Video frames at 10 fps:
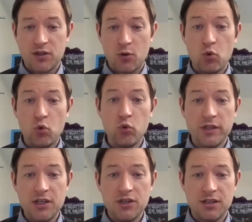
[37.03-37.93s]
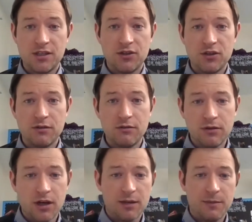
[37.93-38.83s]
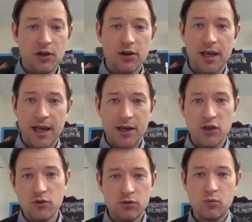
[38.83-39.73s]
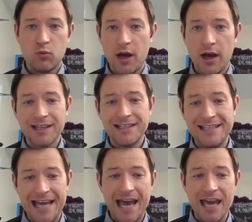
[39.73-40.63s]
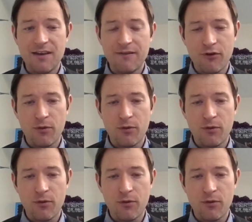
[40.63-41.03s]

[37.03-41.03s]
So all the teachers in the school are going to be looking at your work today